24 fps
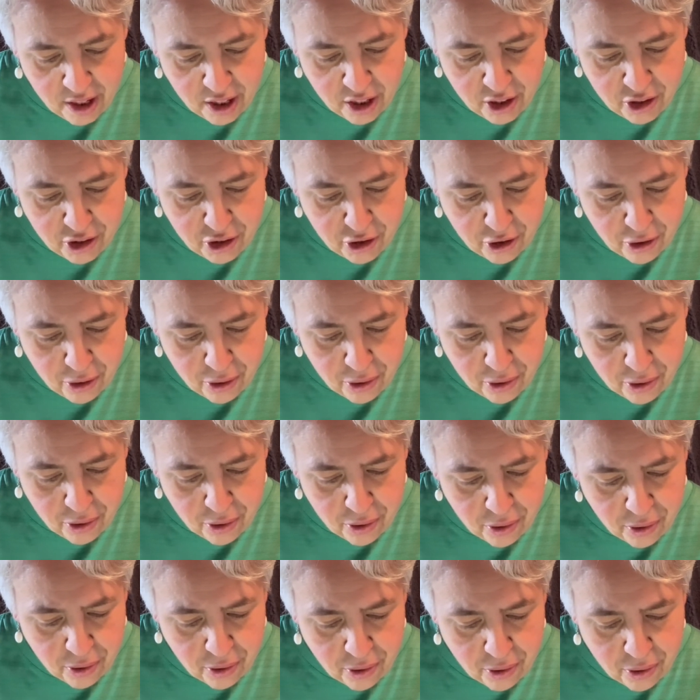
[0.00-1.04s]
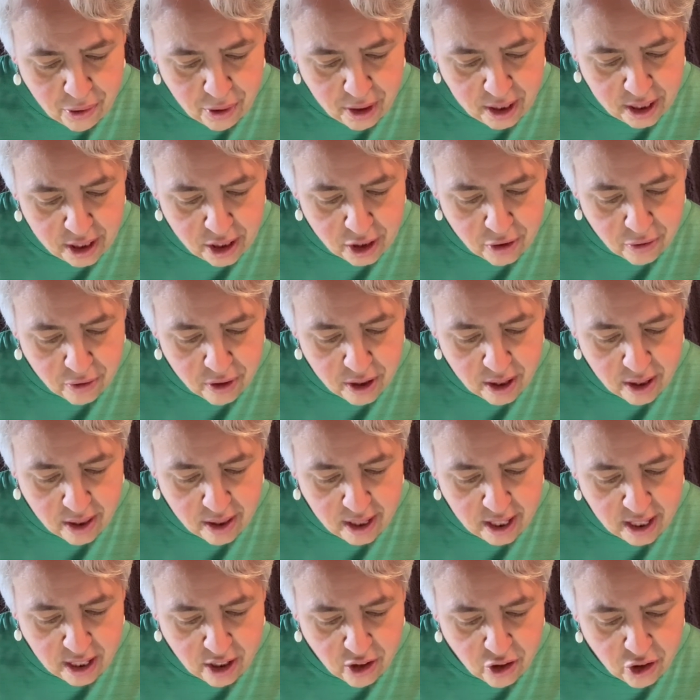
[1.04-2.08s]
Do you list three
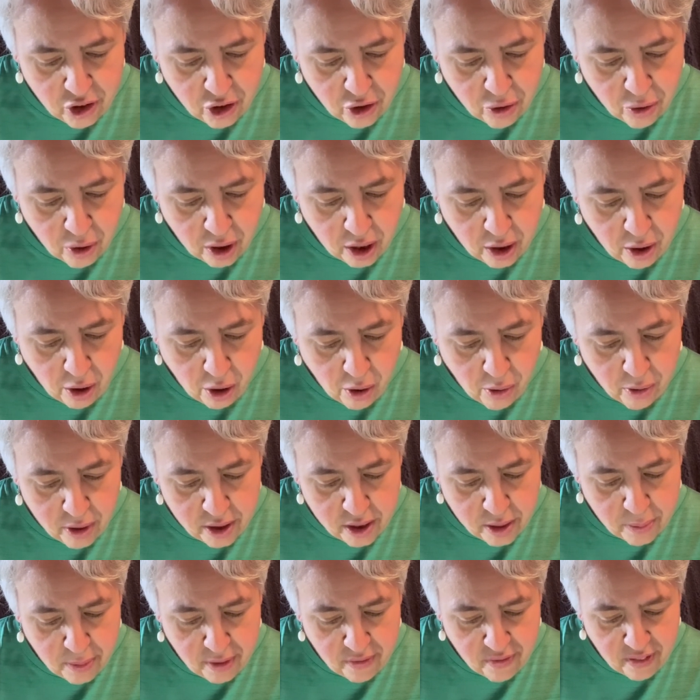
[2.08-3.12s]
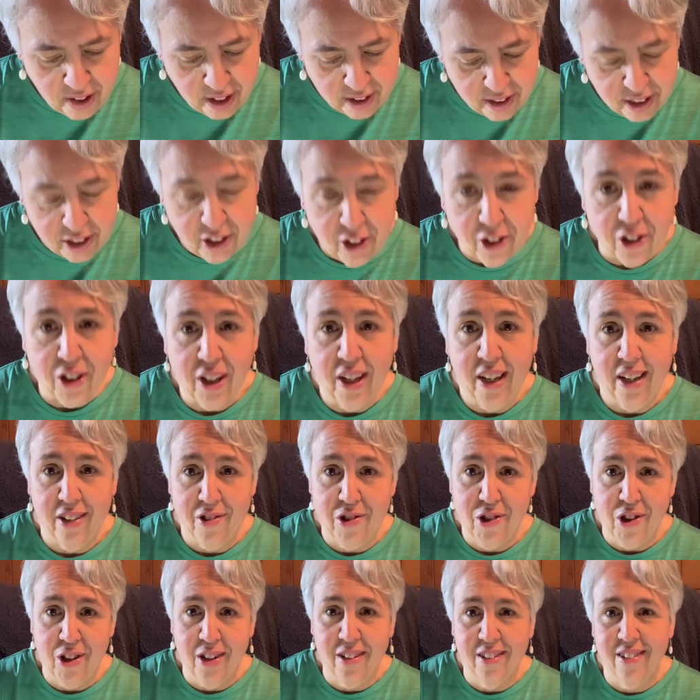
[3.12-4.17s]
things you could always be found in your
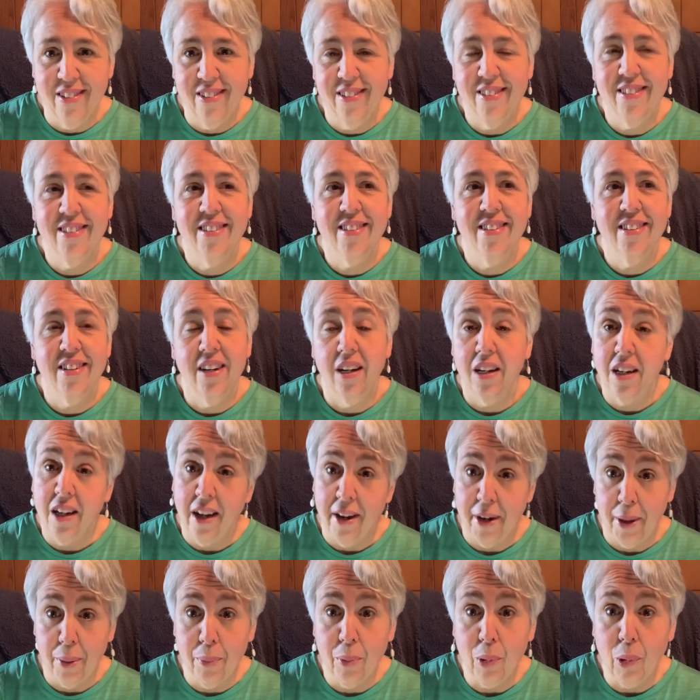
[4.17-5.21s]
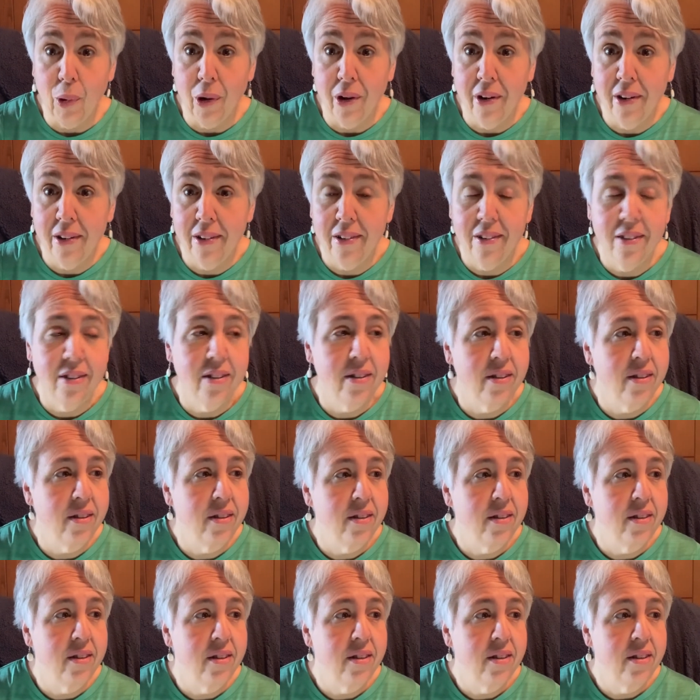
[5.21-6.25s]
kitchen? cutting board.
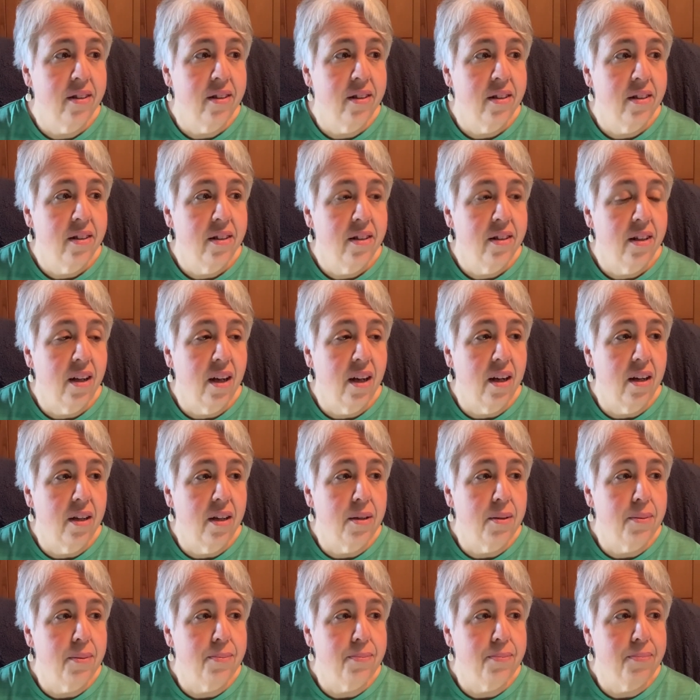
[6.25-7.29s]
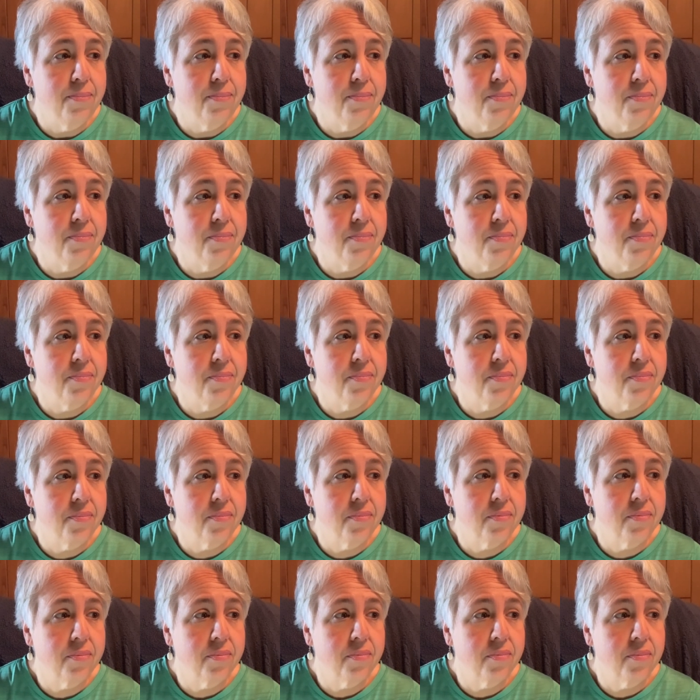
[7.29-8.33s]
Um,
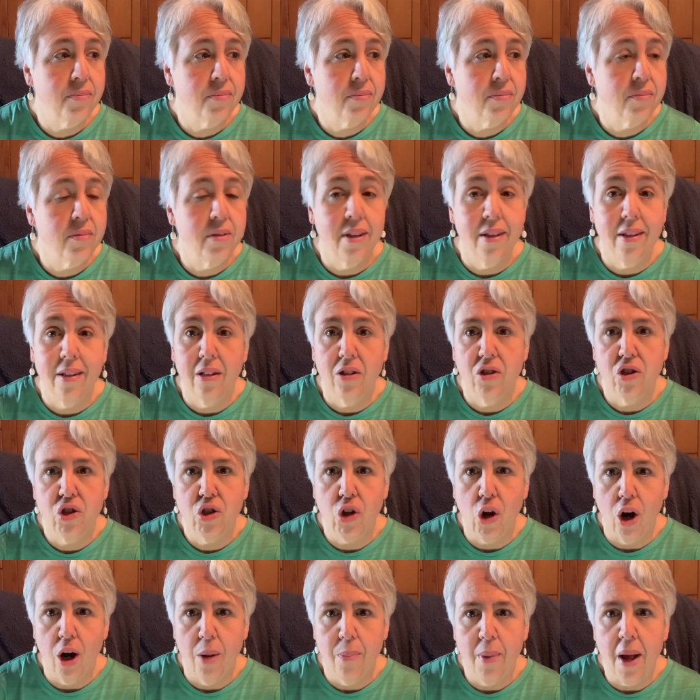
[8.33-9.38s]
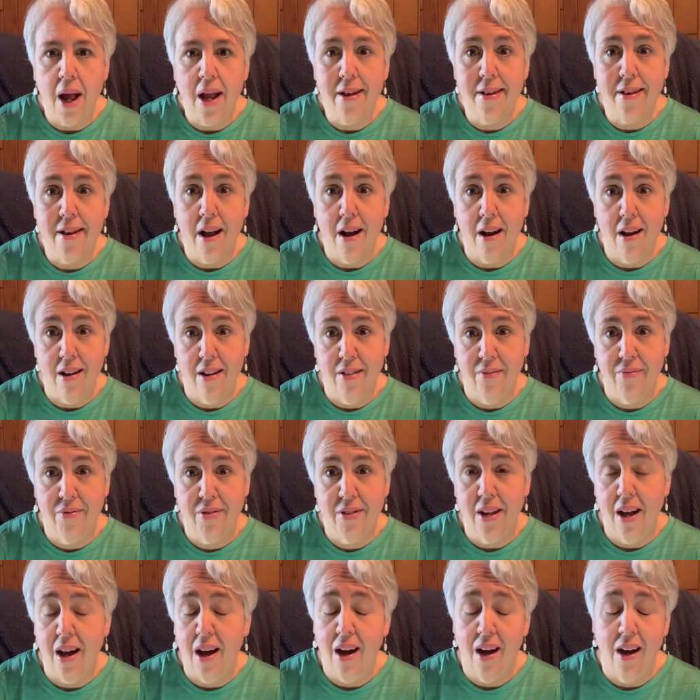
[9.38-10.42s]
sharp knives.
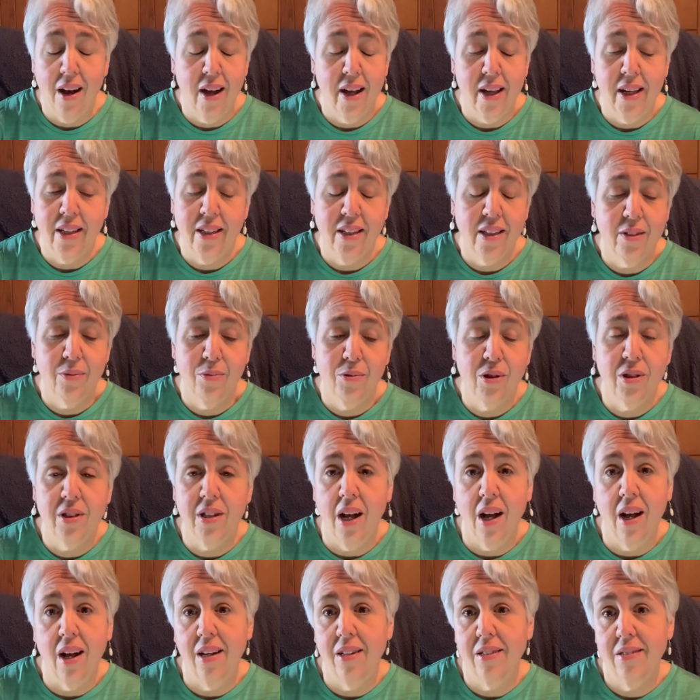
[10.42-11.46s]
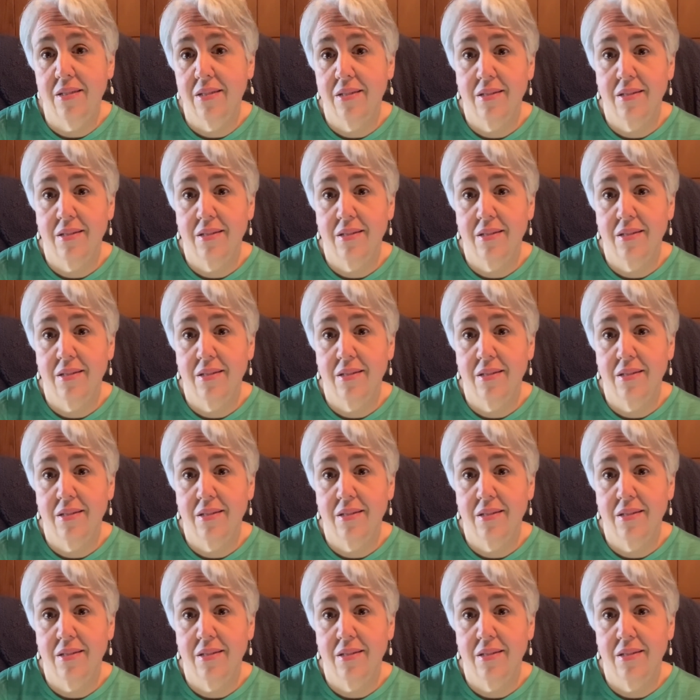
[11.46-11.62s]
I will not